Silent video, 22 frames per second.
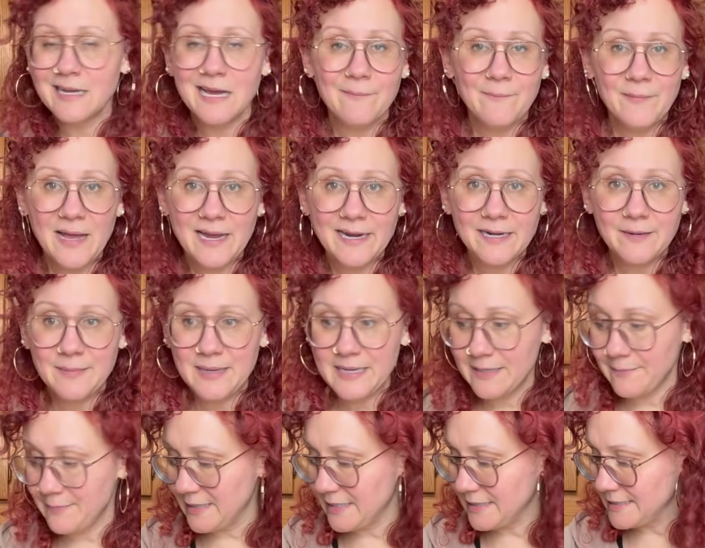I'm not going to make
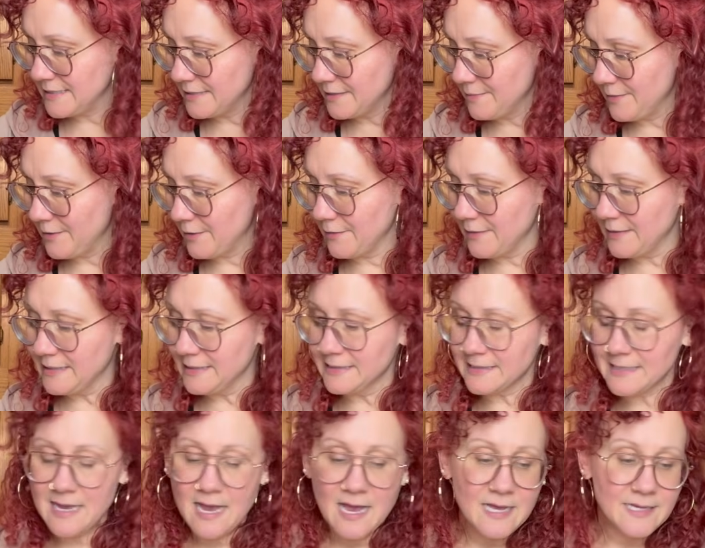a big deal about
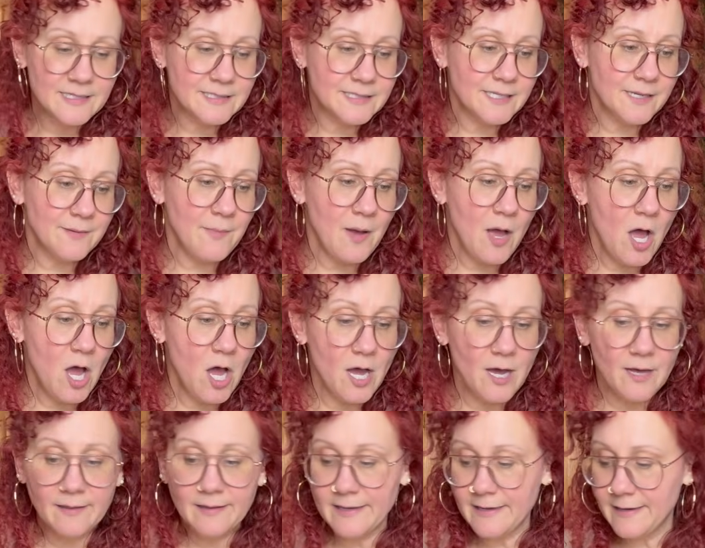this. Some
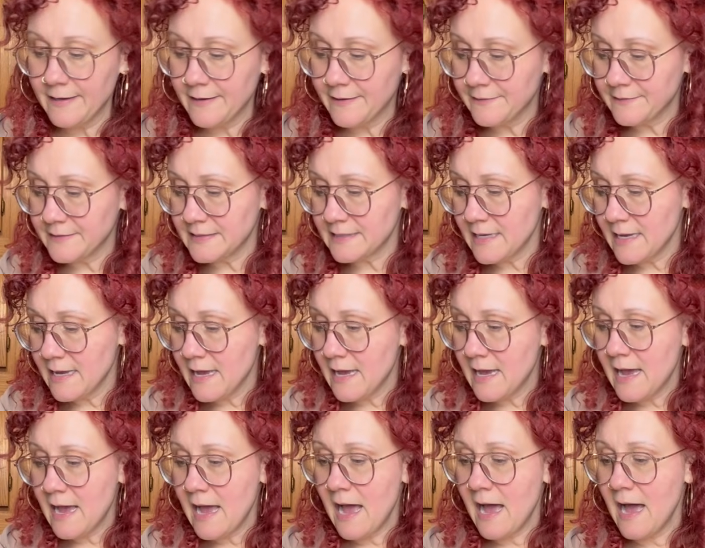olives.
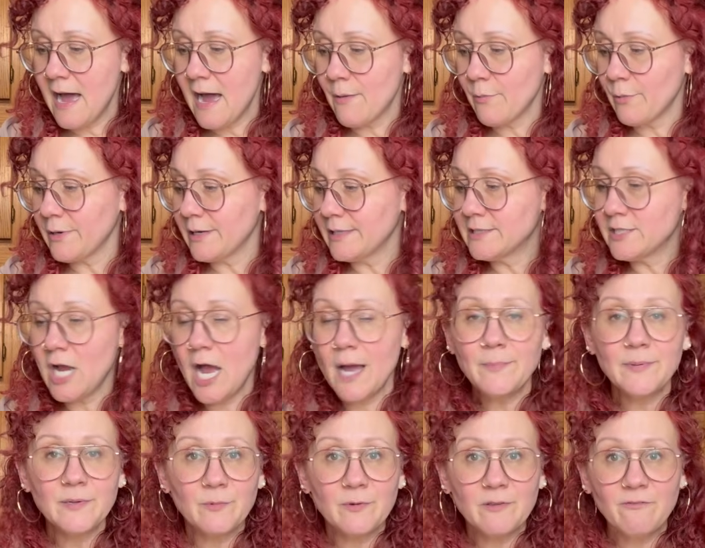We're going to
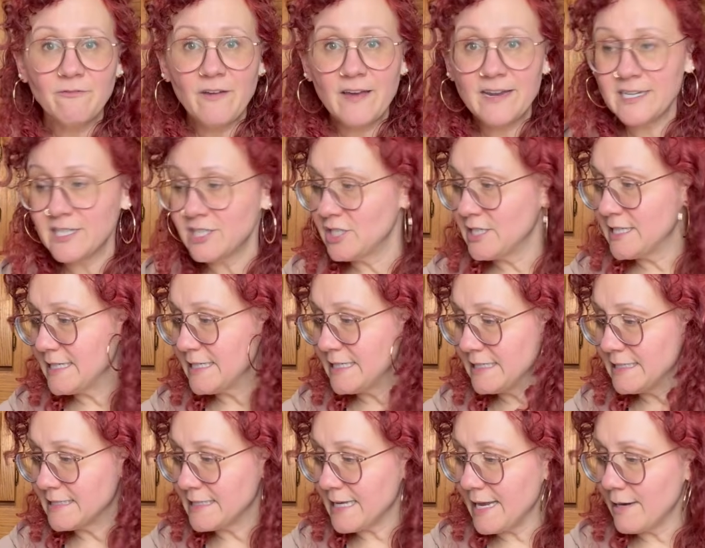top it with feta
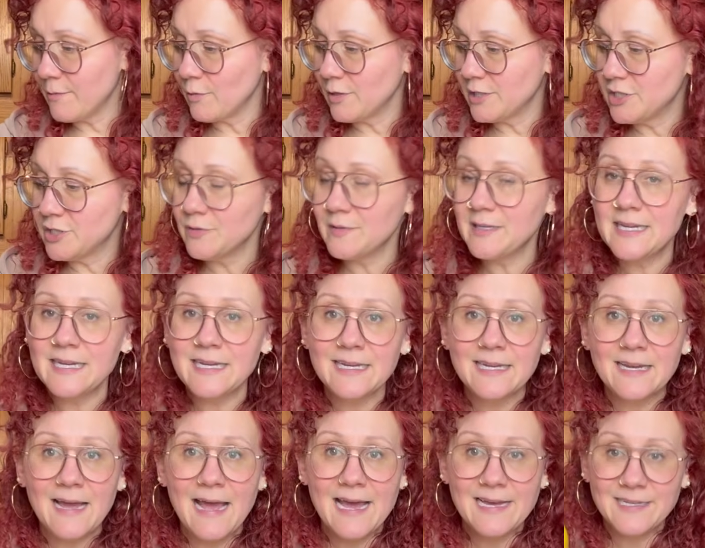cheese. And what you need
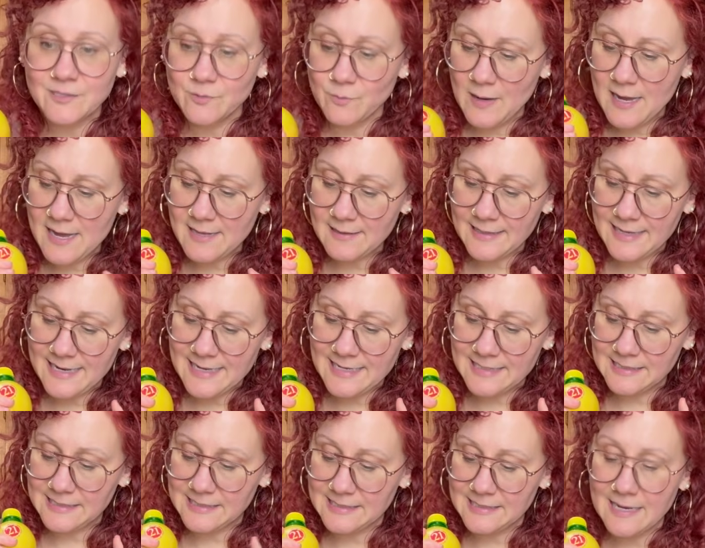as well
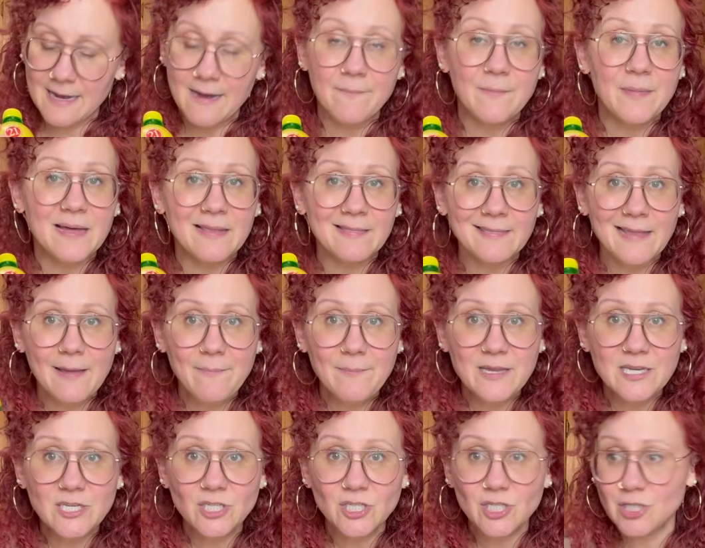is some
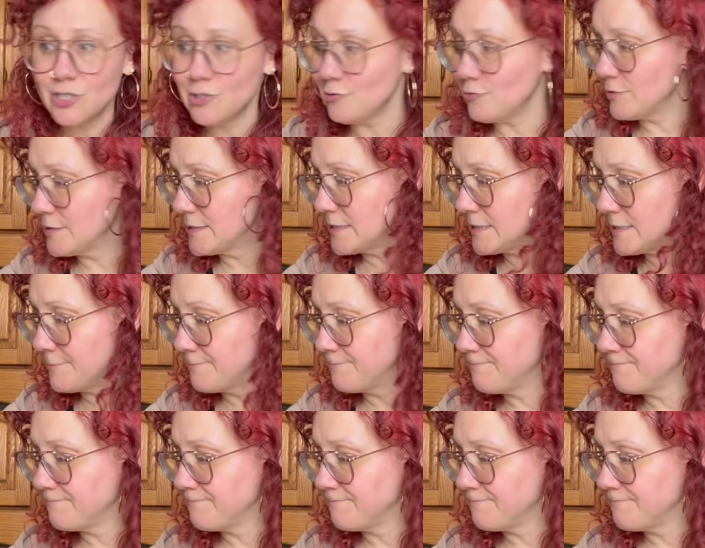lemon juice